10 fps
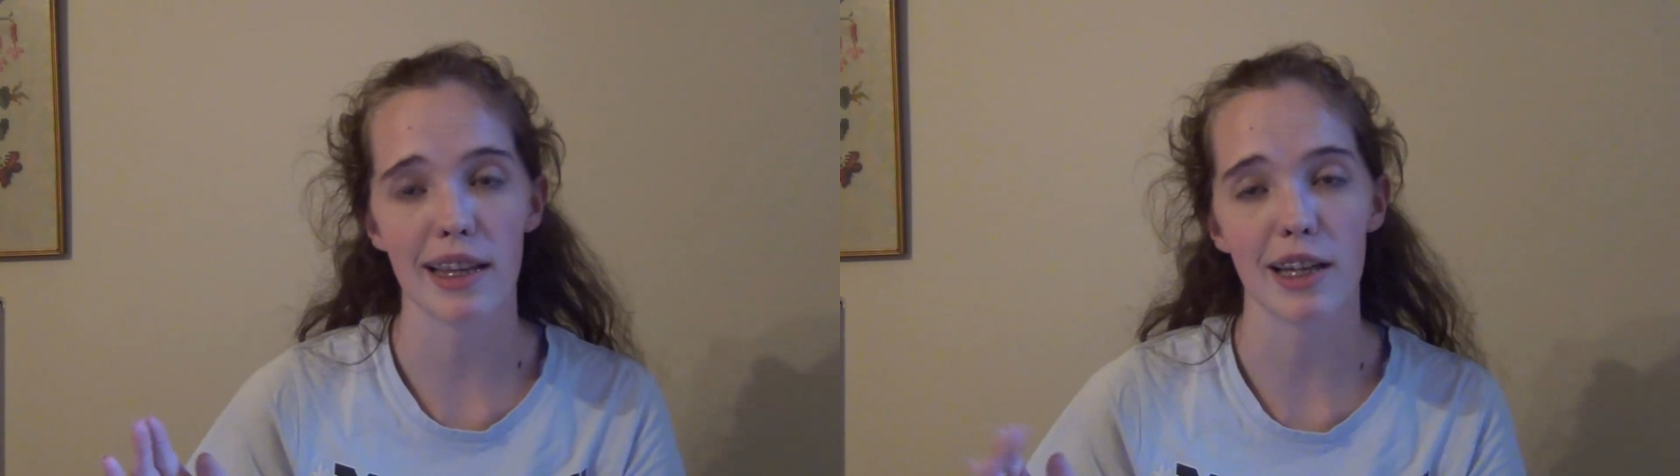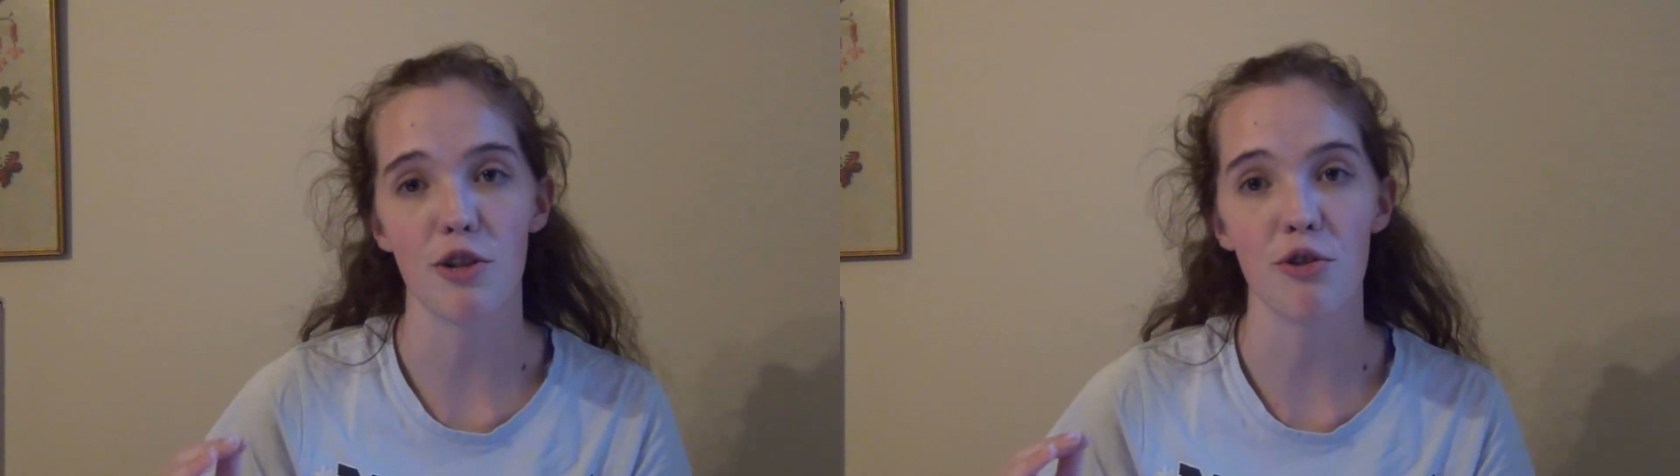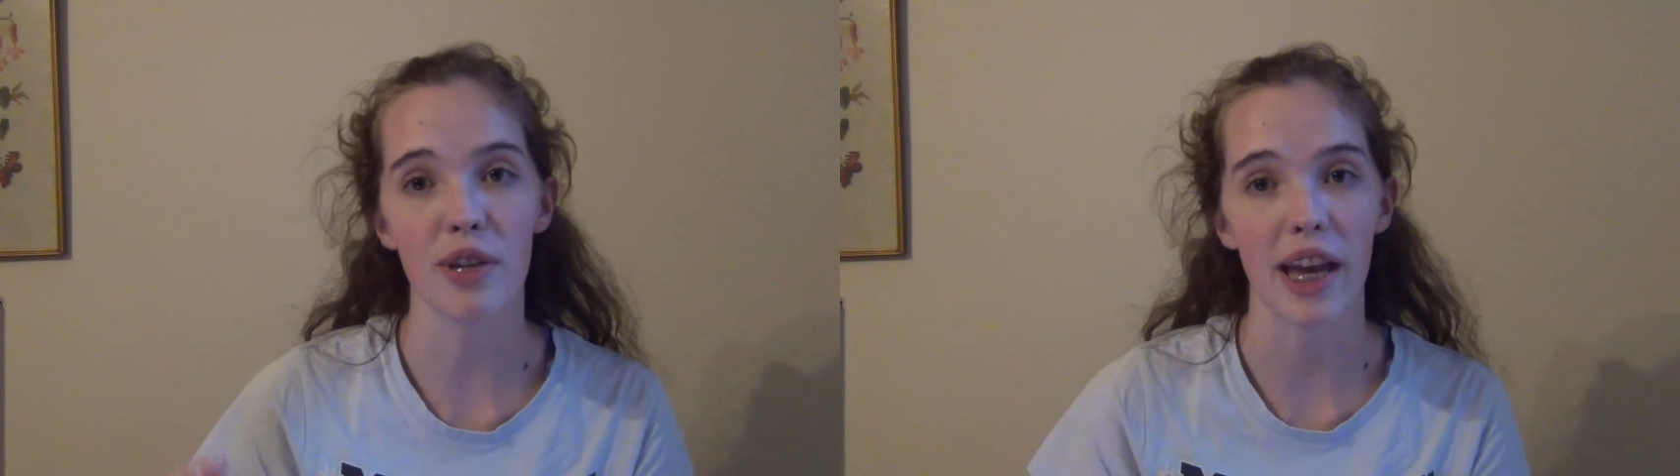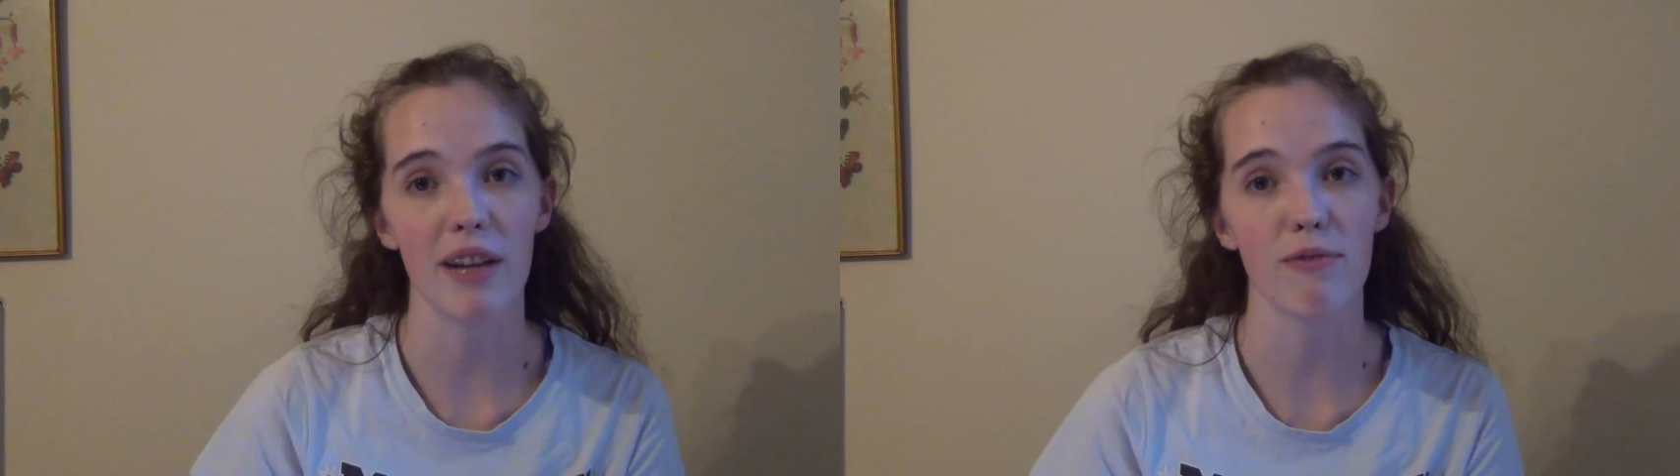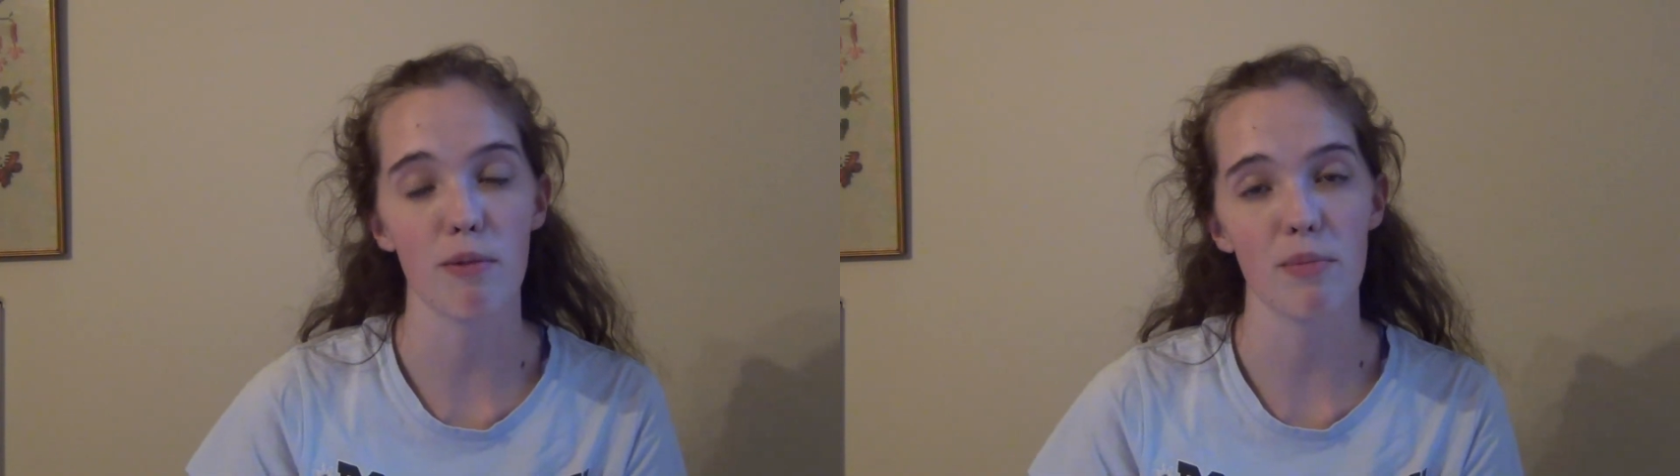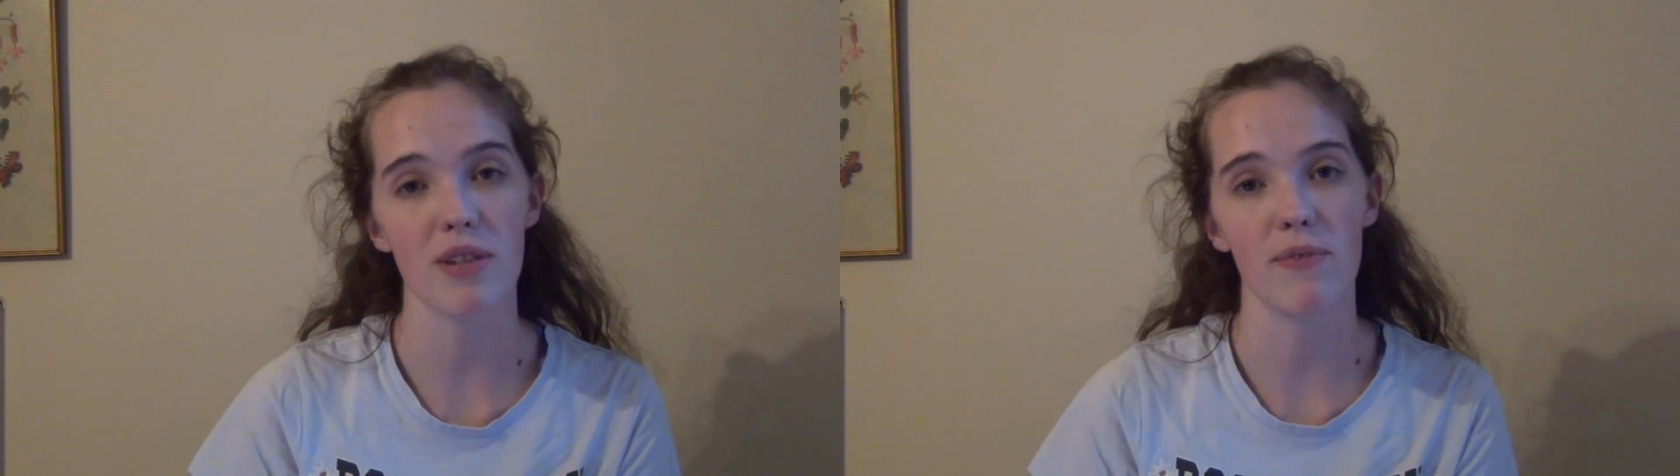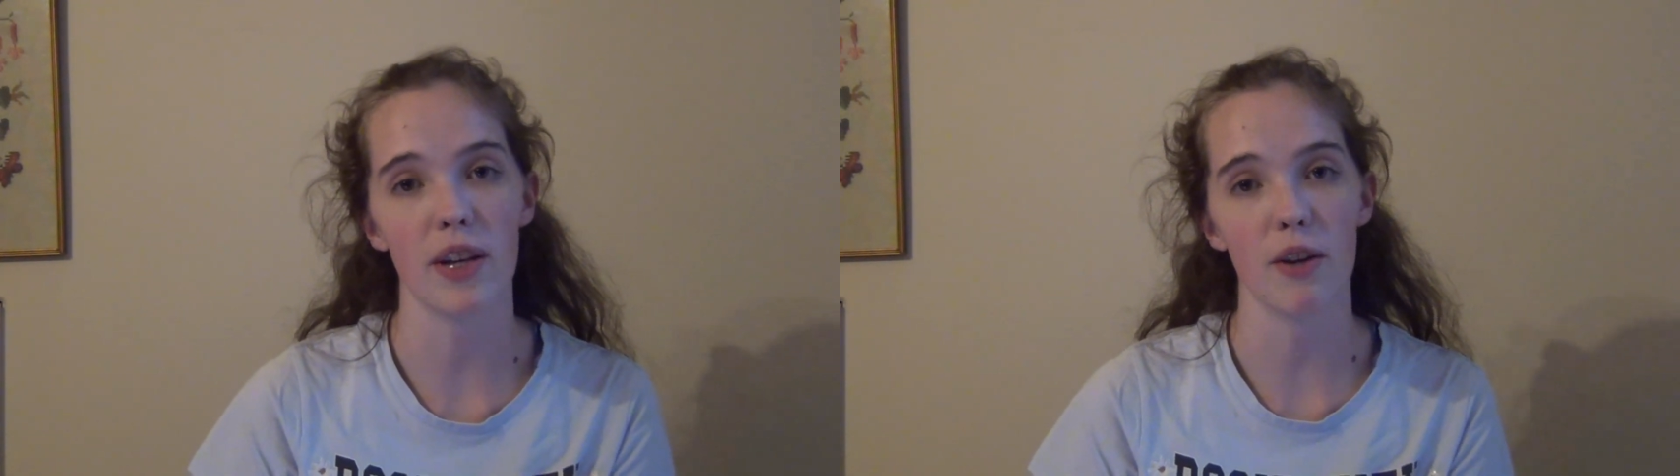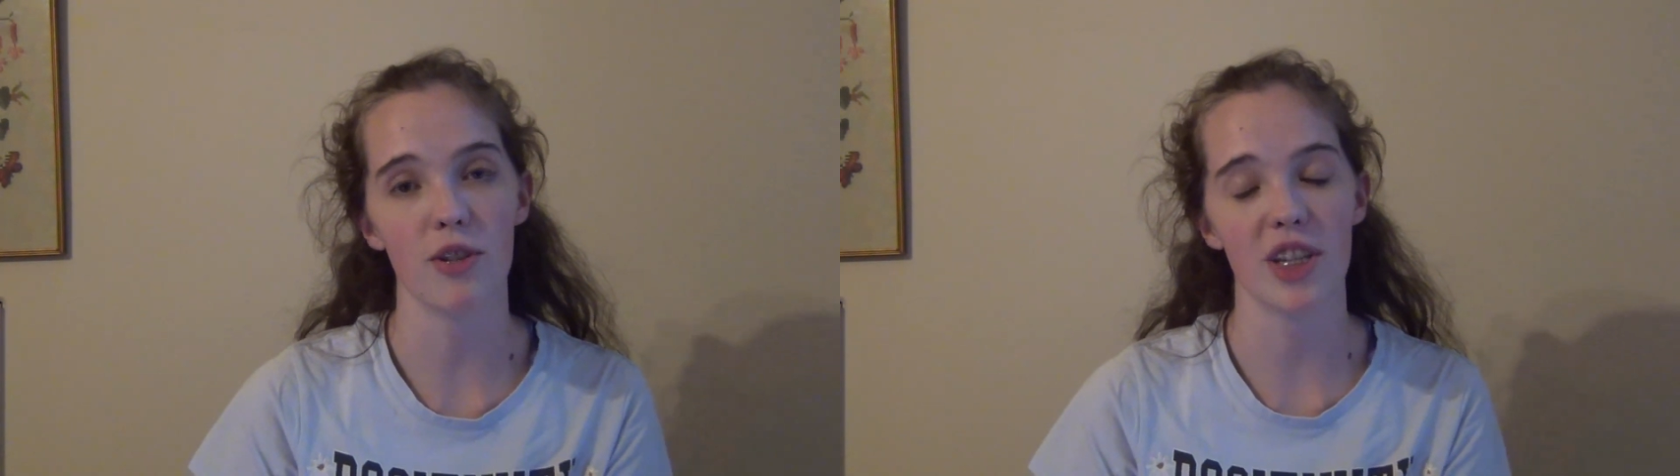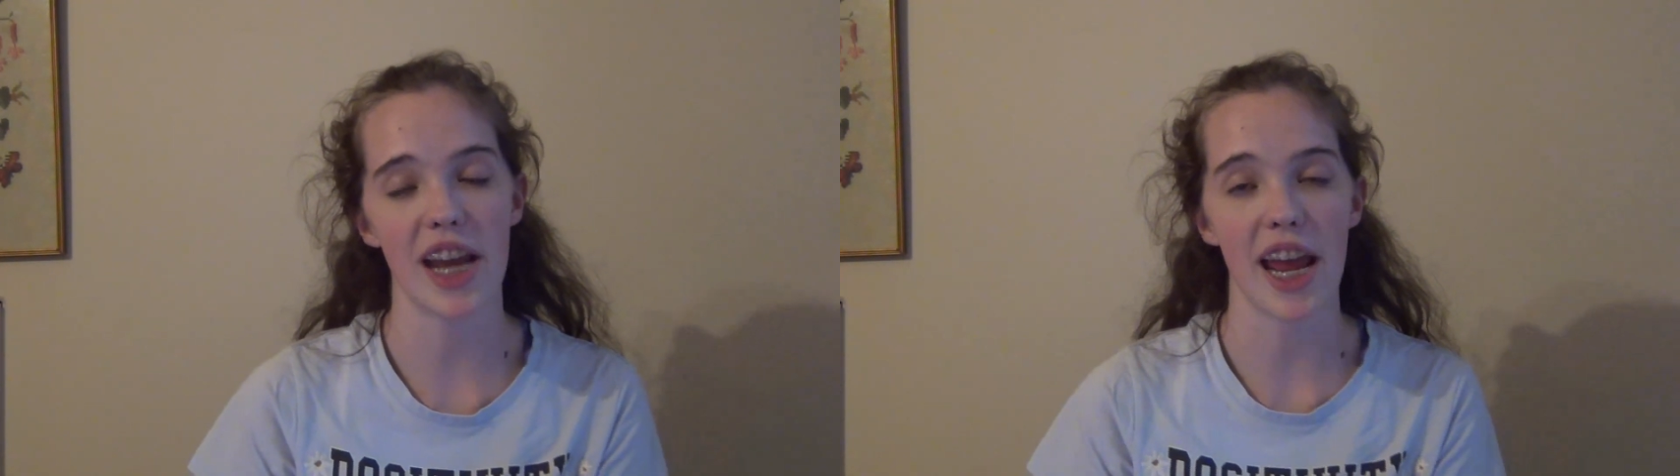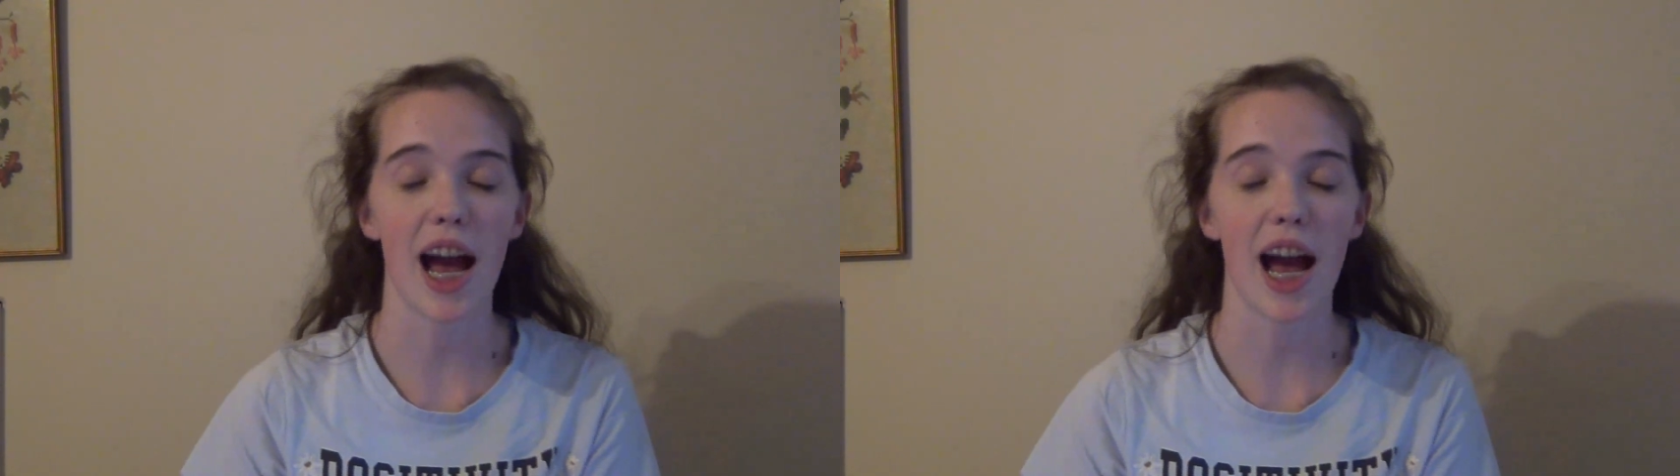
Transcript: that you gained from this video today.